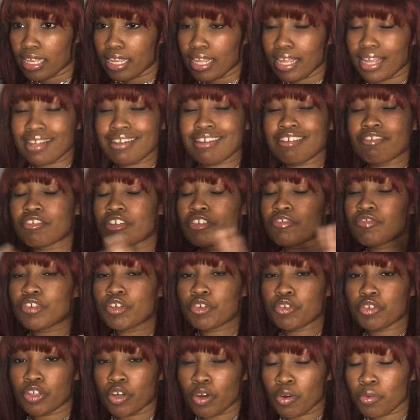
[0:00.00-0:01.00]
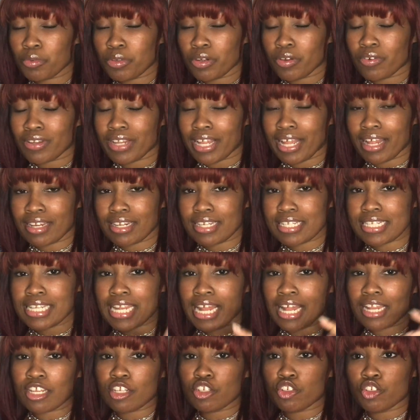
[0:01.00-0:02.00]
And even if you don't know how to
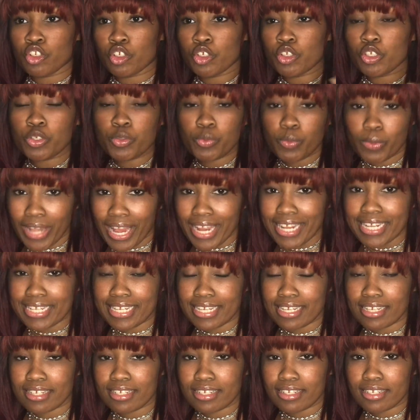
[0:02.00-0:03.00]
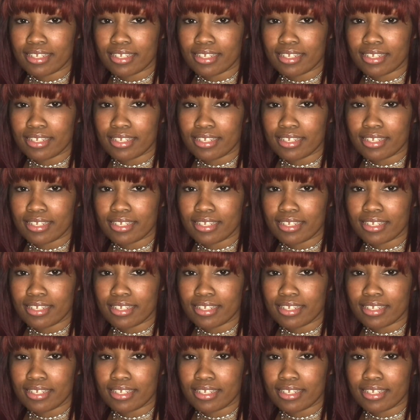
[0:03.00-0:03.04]
style it, do you like it?